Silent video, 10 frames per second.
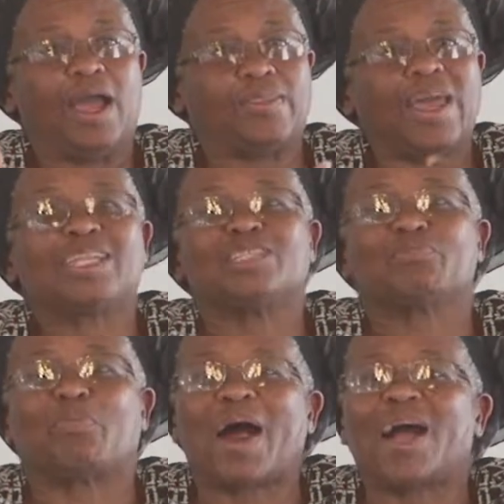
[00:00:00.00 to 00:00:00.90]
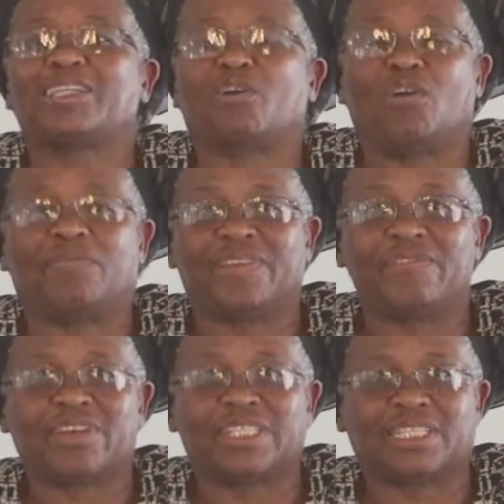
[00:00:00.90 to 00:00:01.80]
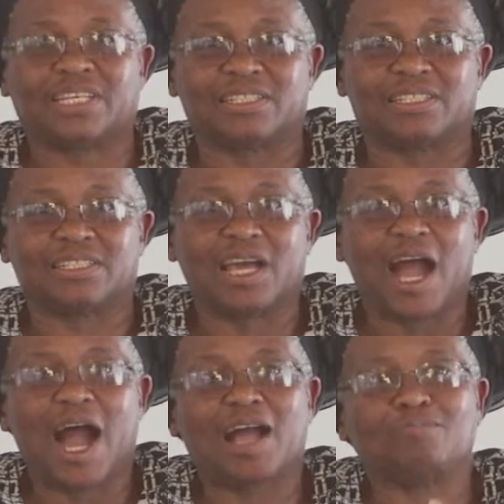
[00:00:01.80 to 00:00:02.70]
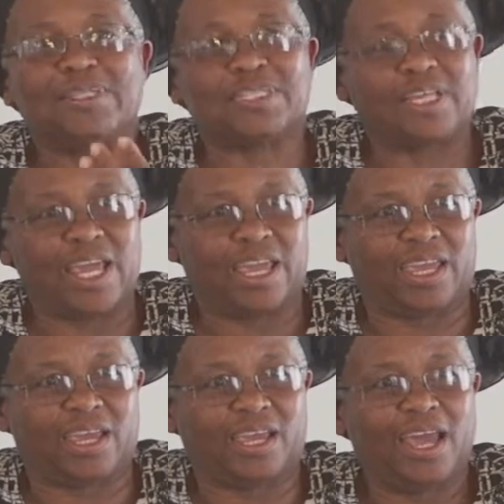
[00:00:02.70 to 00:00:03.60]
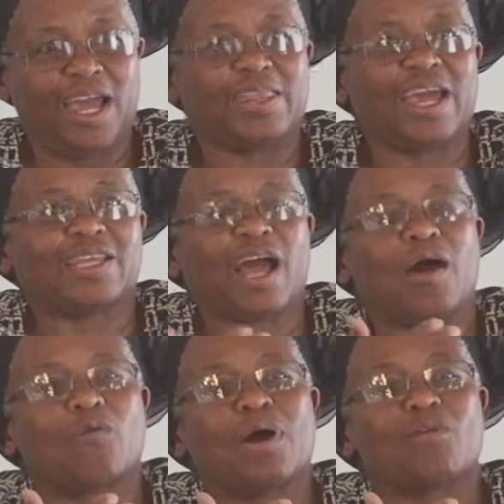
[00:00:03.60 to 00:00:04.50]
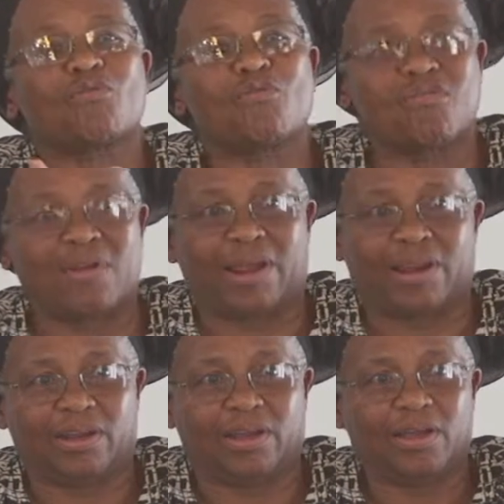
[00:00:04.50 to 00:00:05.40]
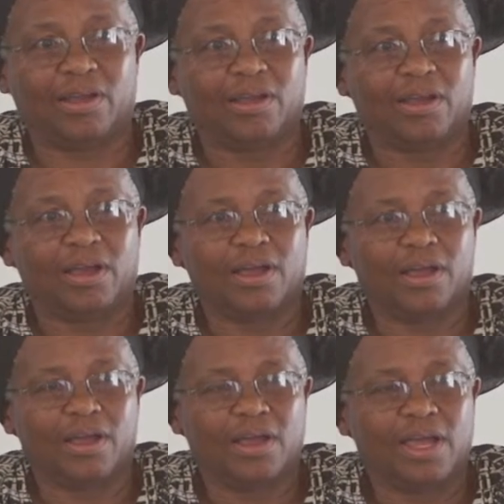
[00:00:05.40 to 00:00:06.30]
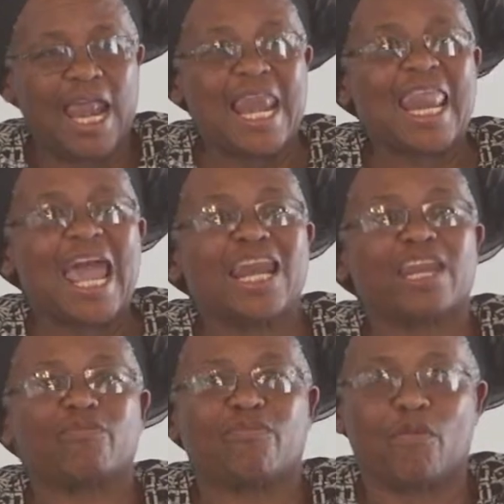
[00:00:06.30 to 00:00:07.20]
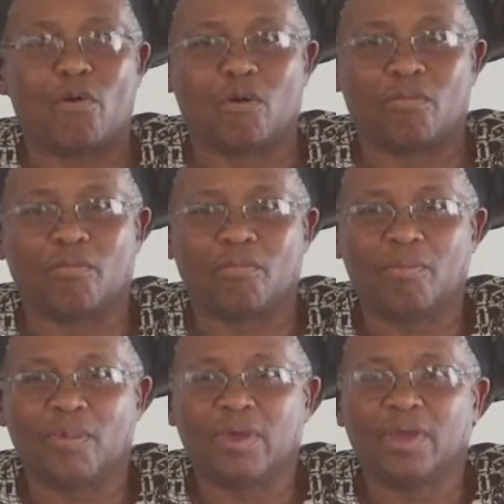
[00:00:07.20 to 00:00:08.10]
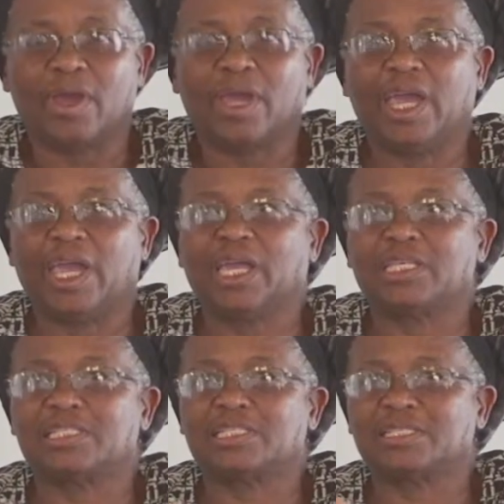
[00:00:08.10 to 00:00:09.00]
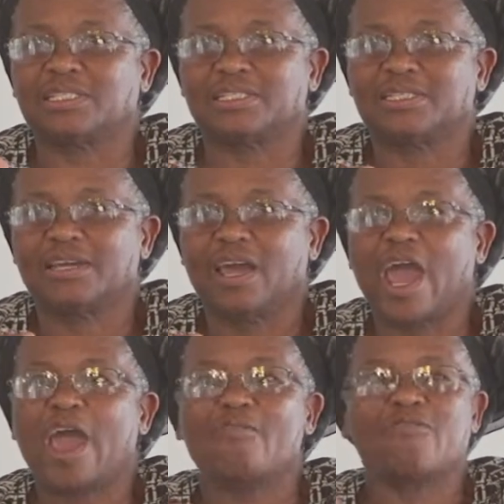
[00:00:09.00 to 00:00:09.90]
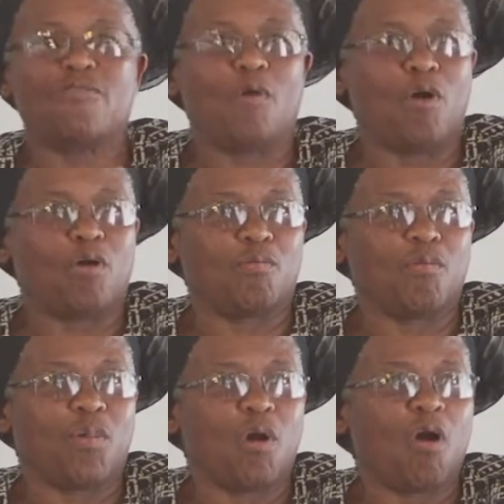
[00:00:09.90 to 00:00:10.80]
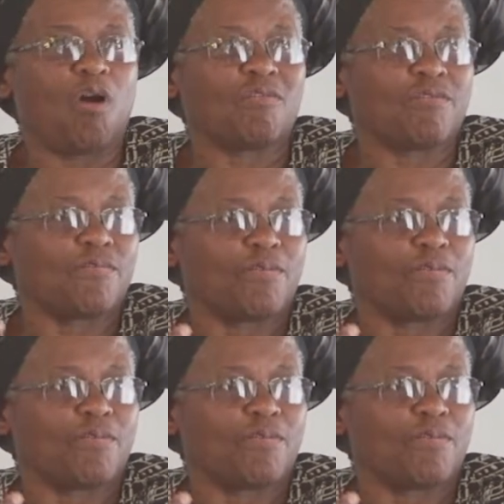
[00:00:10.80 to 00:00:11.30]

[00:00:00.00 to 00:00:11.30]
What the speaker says: That is part of the reasons I'm saying that our rural land reform is a form of